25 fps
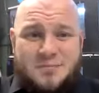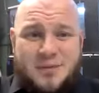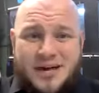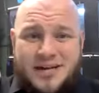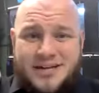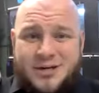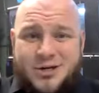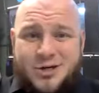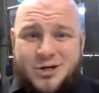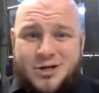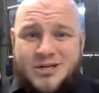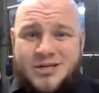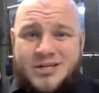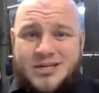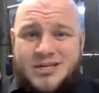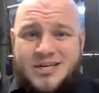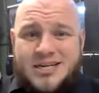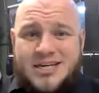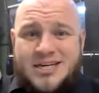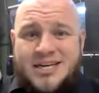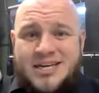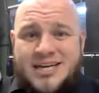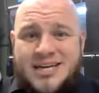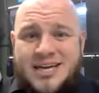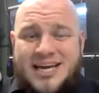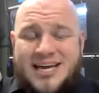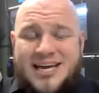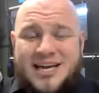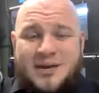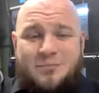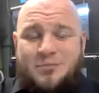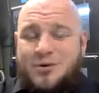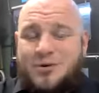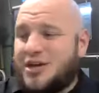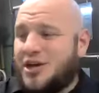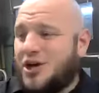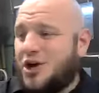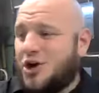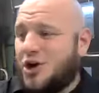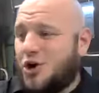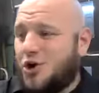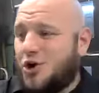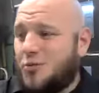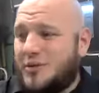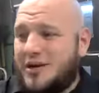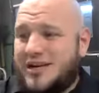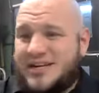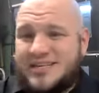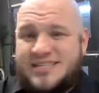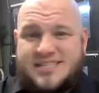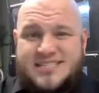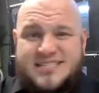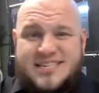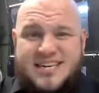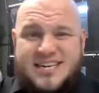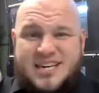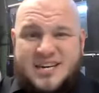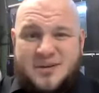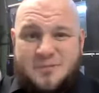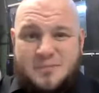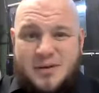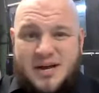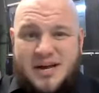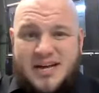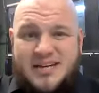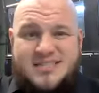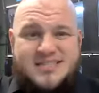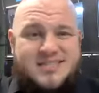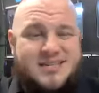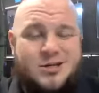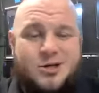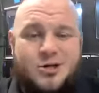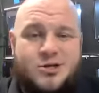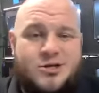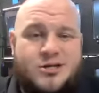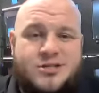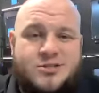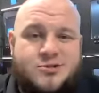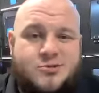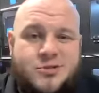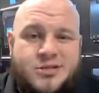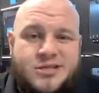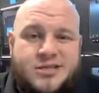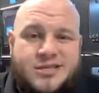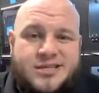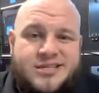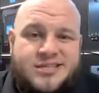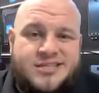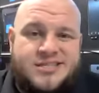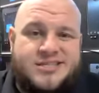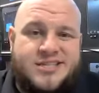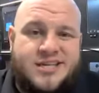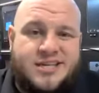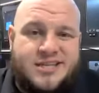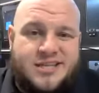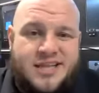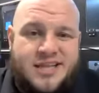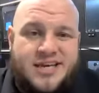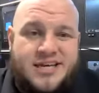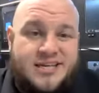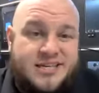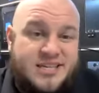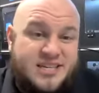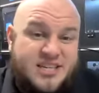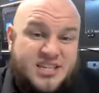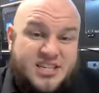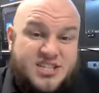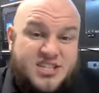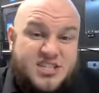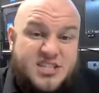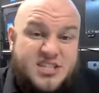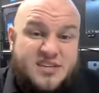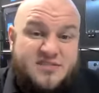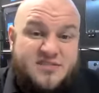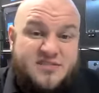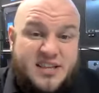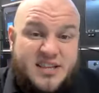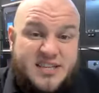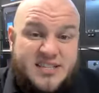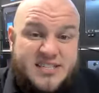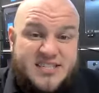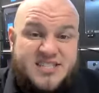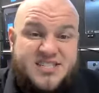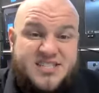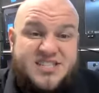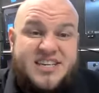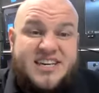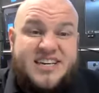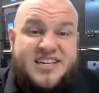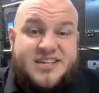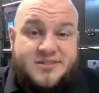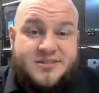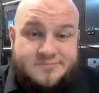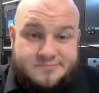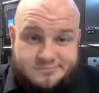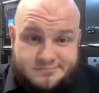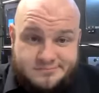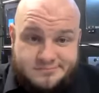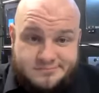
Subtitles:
monitor, and I bring it home and I stick it in a box and I go, it doesn't really need sunlight and it can just live on this stick.